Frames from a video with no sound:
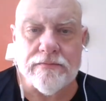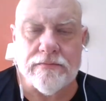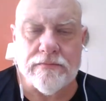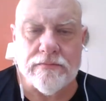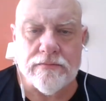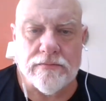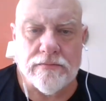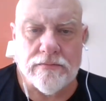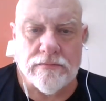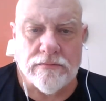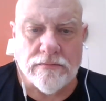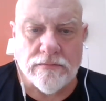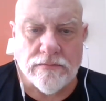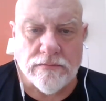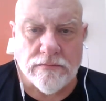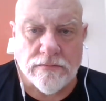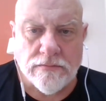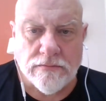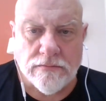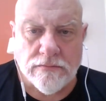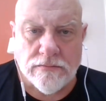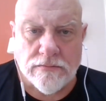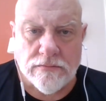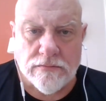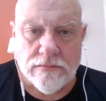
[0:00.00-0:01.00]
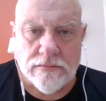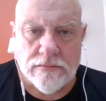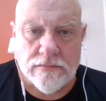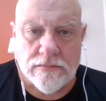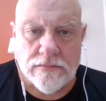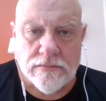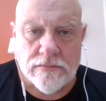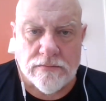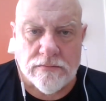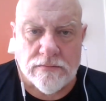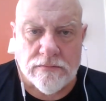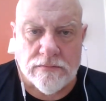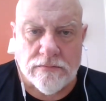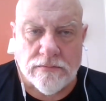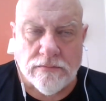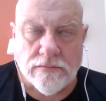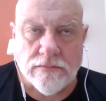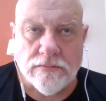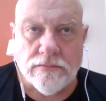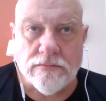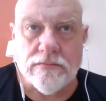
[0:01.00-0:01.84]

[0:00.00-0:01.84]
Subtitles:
Nobody speaks.